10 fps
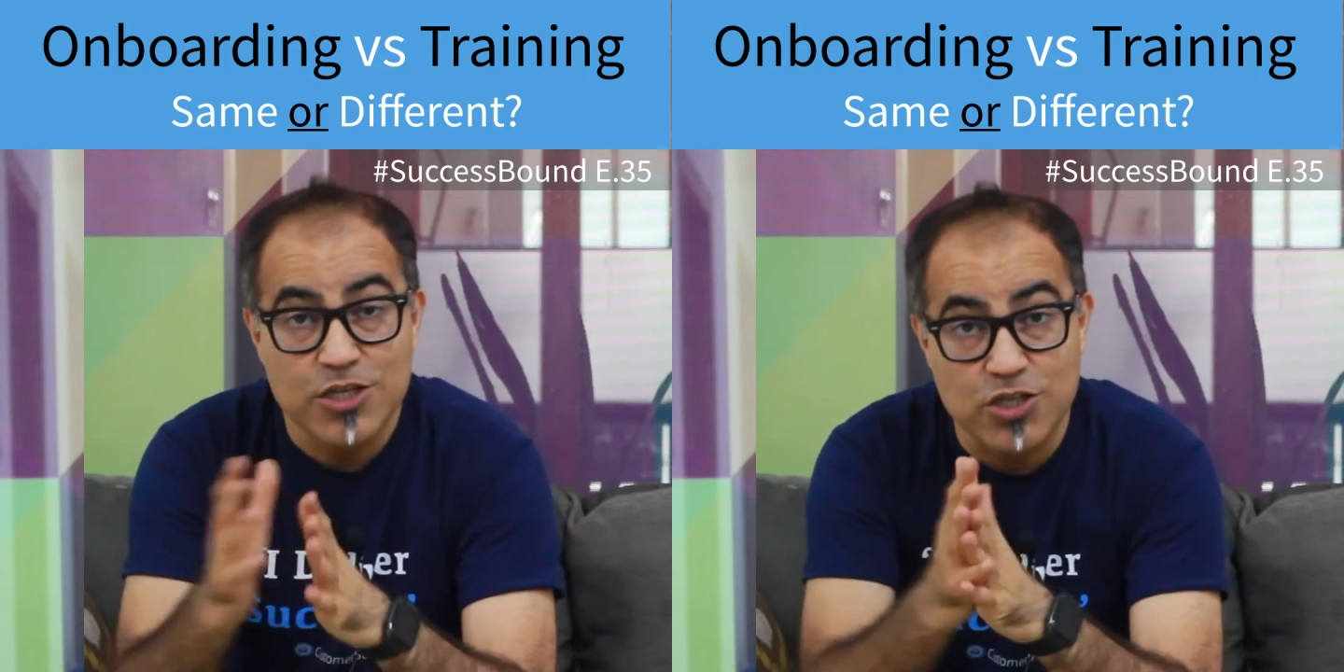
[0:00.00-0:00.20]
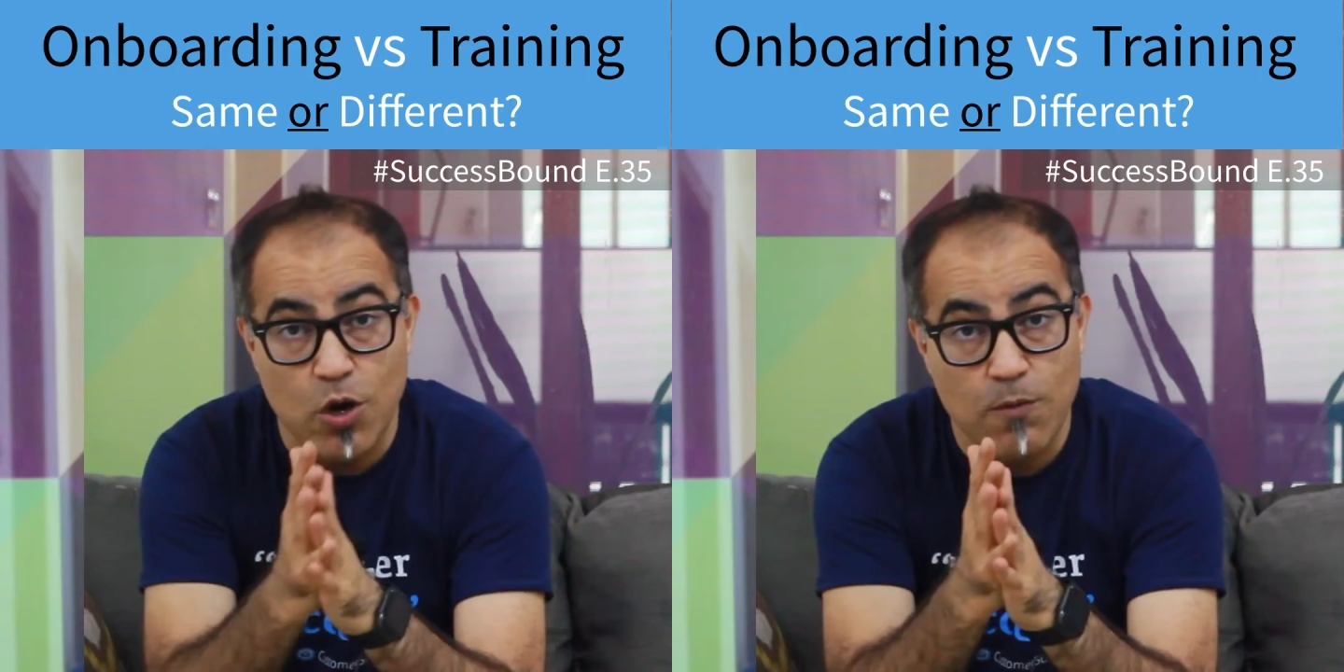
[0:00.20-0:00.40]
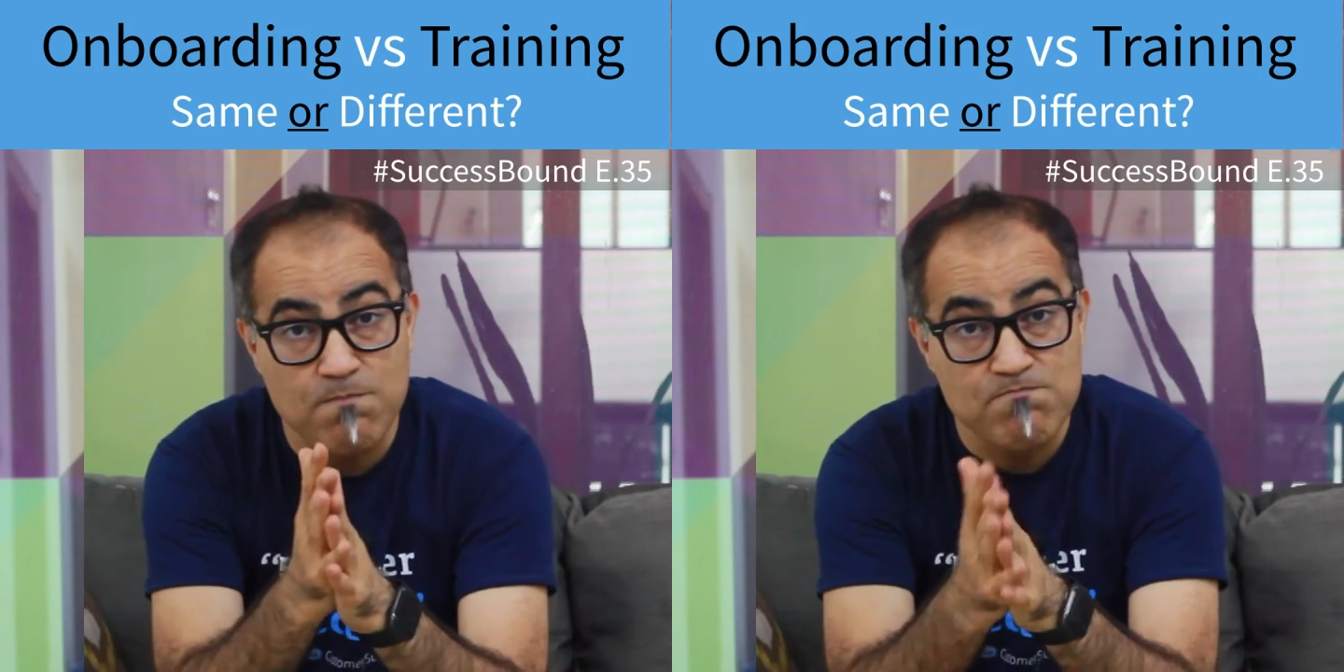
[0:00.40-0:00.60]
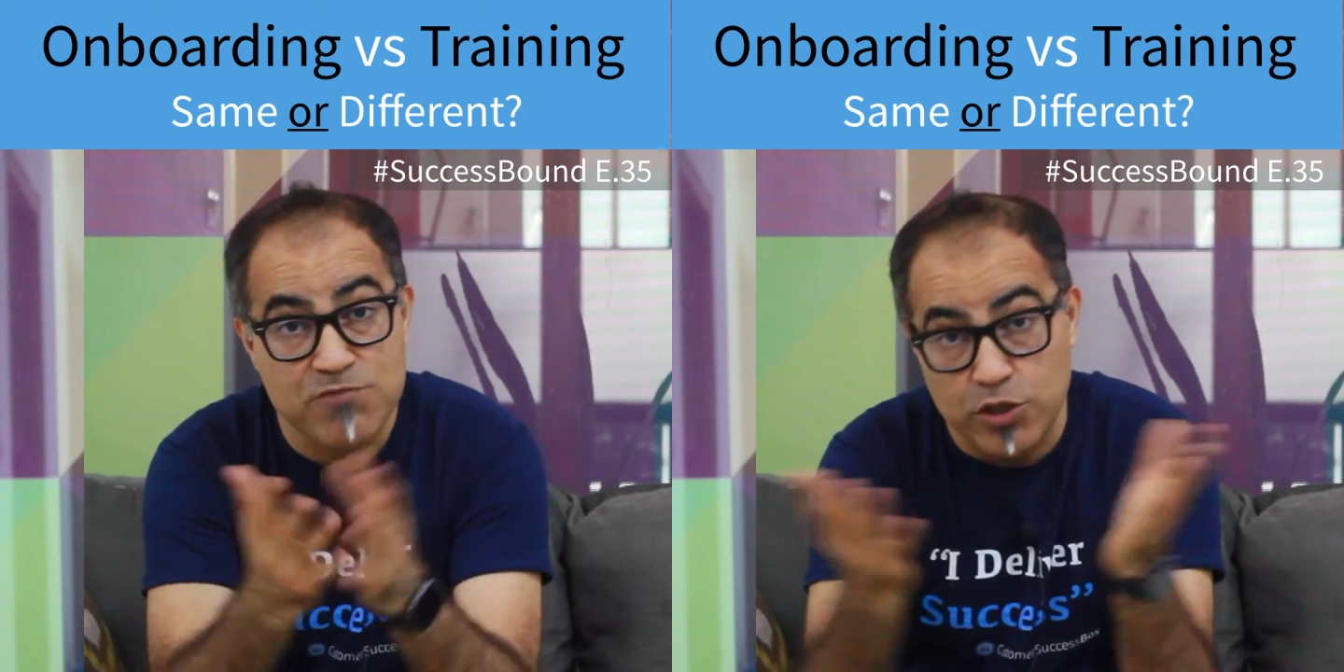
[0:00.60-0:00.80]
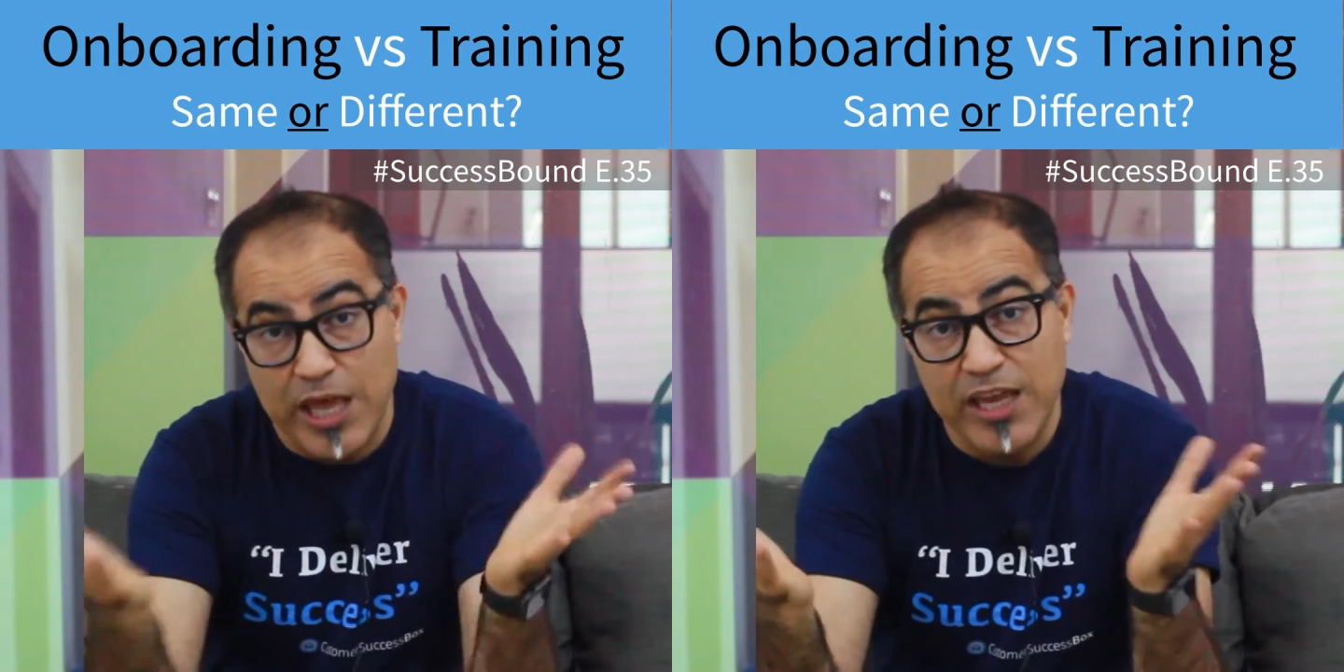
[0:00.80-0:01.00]

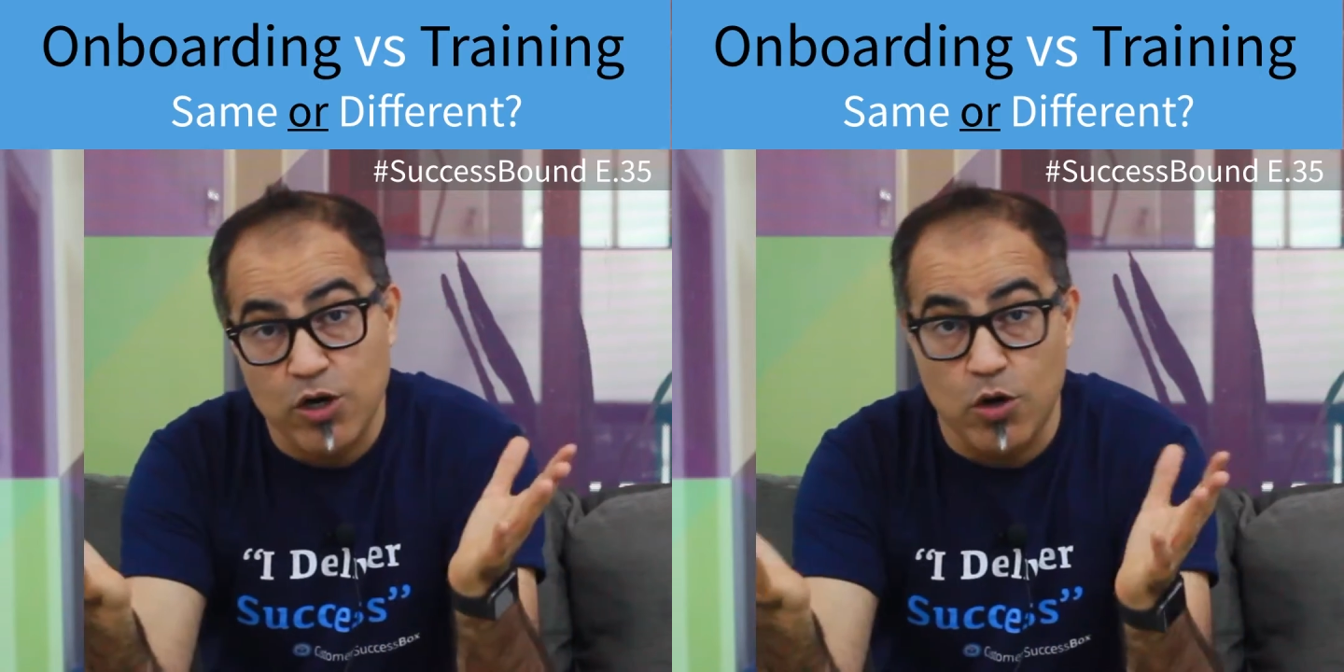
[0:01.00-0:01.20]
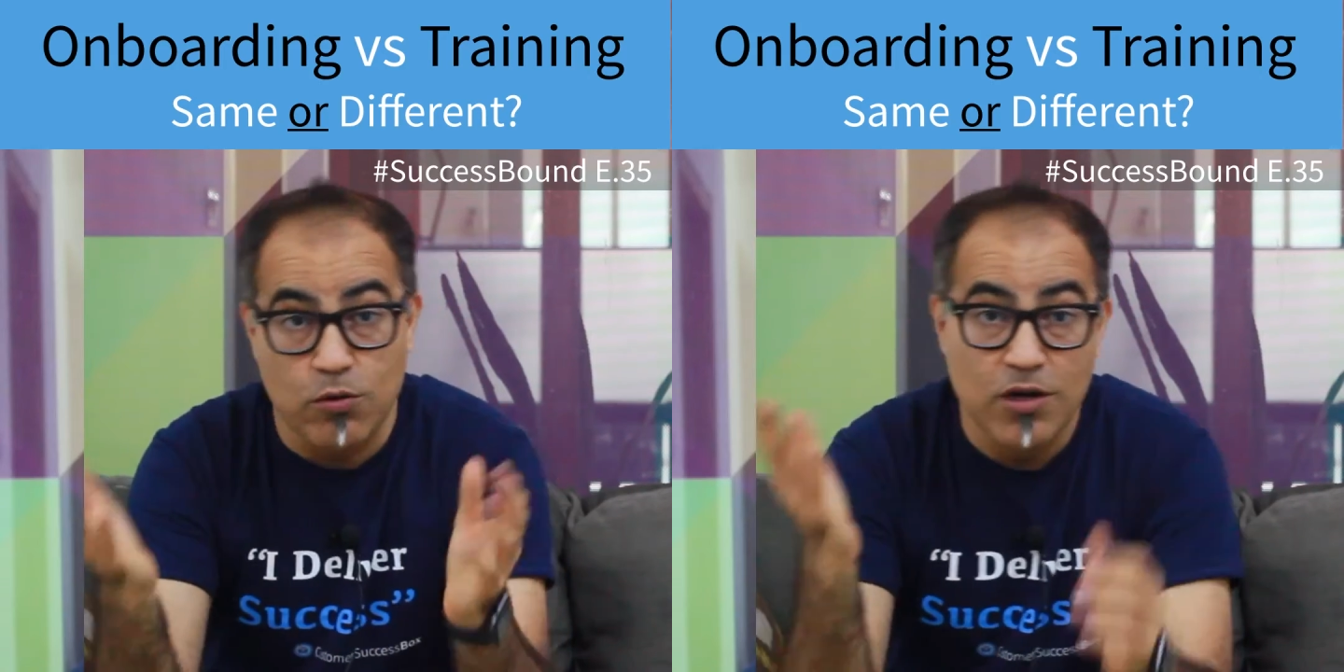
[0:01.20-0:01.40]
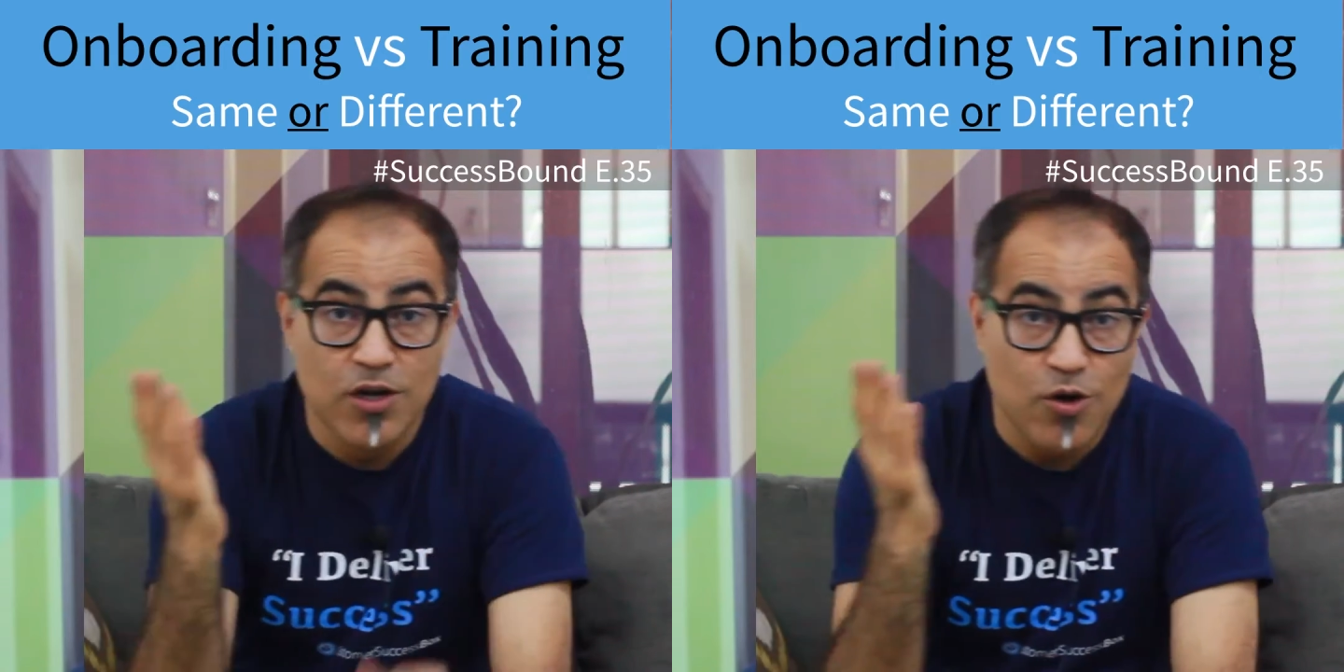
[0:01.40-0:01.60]
So there you go.